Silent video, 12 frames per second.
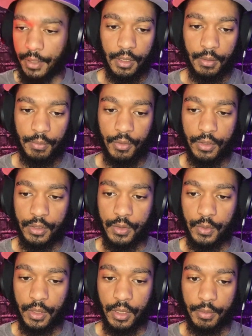Like, I'll pull this
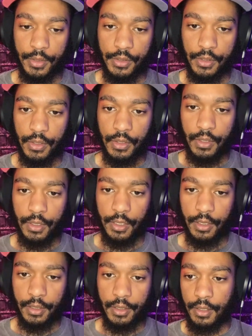tweet up and show y'all
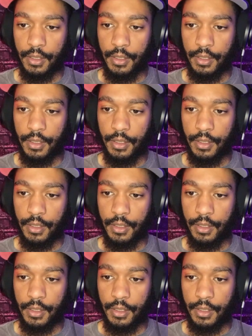that.